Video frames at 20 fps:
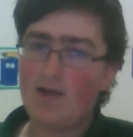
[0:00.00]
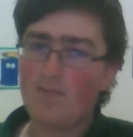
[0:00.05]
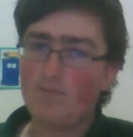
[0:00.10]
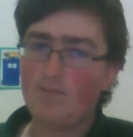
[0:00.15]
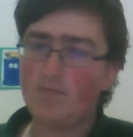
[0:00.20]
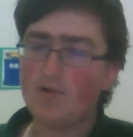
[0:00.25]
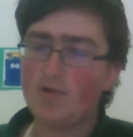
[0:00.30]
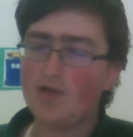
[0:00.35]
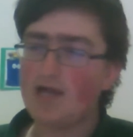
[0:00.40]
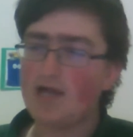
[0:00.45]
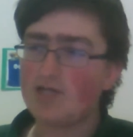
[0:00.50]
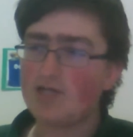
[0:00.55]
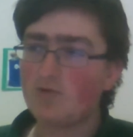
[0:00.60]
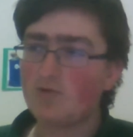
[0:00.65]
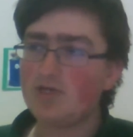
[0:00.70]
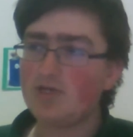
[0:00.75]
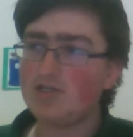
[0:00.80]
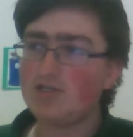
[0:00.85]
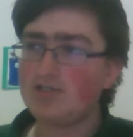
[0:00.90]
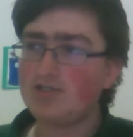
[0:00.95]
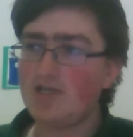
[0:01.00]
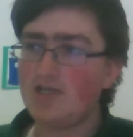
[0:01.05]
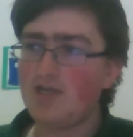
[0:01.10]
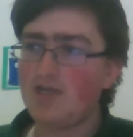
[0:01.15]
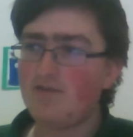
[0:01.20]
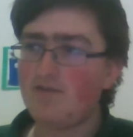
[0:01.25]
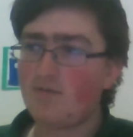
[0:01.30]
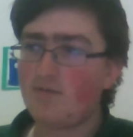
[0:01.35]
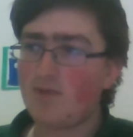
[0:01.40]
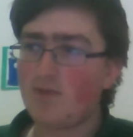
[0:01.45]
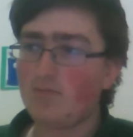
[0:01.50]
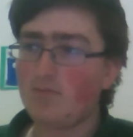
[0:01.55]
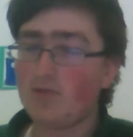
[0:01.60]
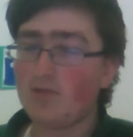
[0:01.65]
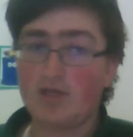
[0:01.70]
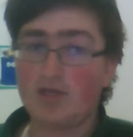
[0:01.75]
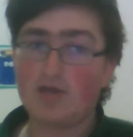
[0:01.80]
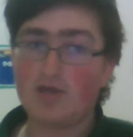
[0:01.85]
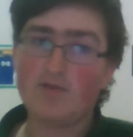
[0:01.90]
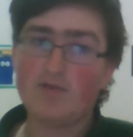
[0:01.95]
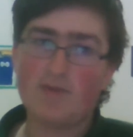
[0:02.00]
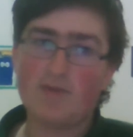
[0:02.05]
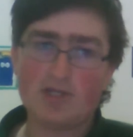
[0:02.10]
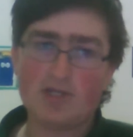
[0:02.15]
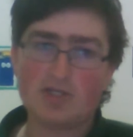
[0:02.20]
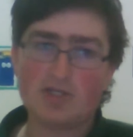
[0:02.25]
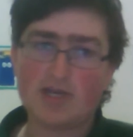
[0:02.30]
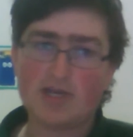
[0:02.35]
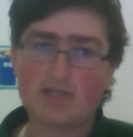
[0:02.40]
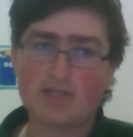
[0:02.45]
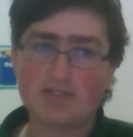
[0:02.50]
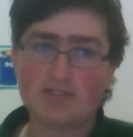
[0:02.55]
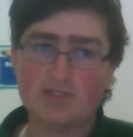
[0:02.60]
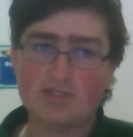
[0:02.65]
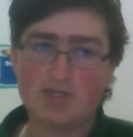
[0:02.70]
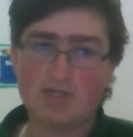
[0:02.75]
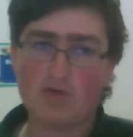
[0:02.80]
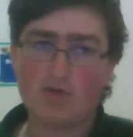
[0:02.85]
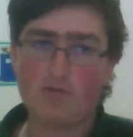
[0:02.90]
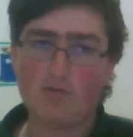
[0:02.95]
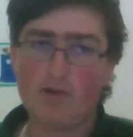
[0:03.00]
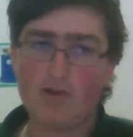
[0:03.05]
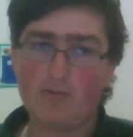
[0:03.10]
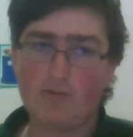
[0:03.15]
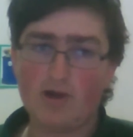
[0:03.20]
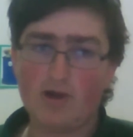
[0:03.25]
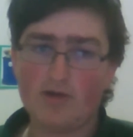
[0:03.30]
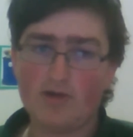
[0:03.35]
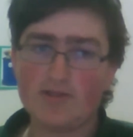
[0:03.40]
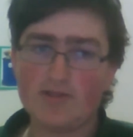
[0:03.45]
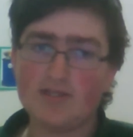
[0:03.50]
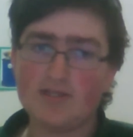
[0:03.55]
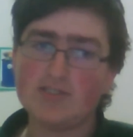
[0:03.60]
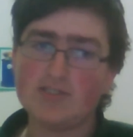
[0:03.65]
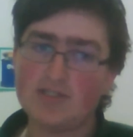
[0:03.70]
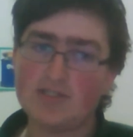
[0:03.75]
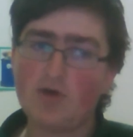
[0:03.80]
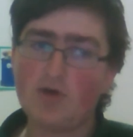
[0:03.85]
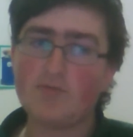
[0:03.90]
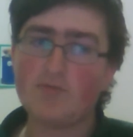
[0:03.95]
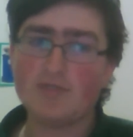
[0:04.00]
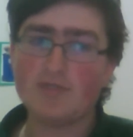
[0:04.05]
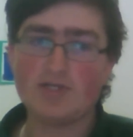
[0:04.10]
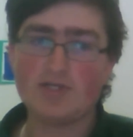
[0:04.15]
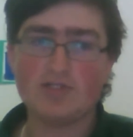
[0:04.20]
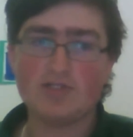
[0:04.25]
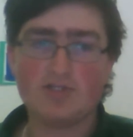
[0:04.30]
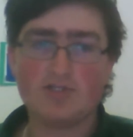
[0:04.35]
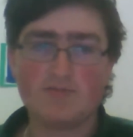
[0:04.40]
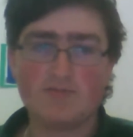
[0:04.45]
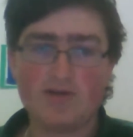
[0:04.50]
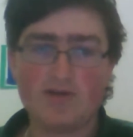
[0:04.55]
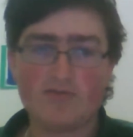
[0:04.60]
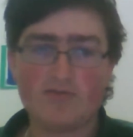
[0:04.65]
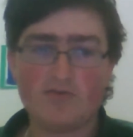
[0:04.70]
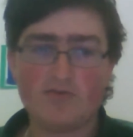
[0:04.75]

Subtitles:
But as we're going to see from a couple of the other mage decks that did quite well, there's the opposite ends of the spectrum.